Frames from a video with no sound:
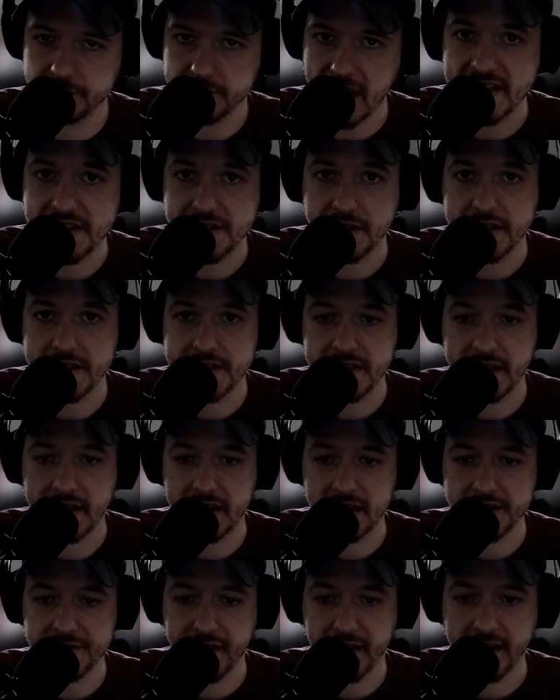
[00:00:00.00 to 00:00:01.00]
As you can see
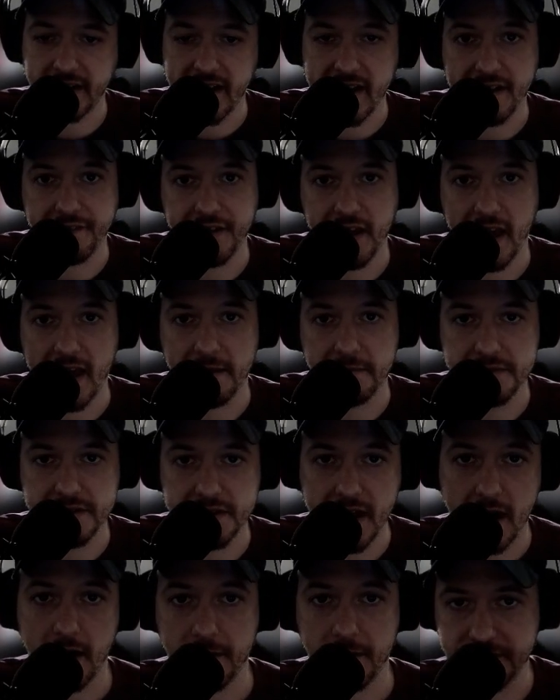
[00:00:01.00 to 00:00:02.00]
here, it's very AFK. So
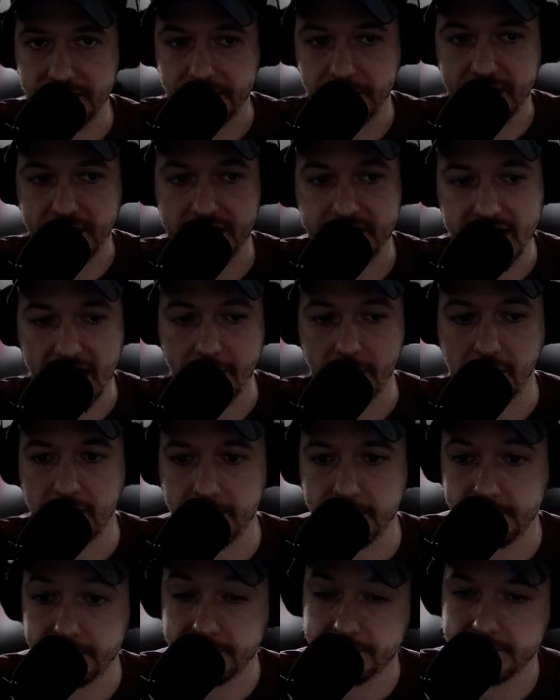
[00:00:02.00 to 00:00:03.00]
now I'll just speed the timer up.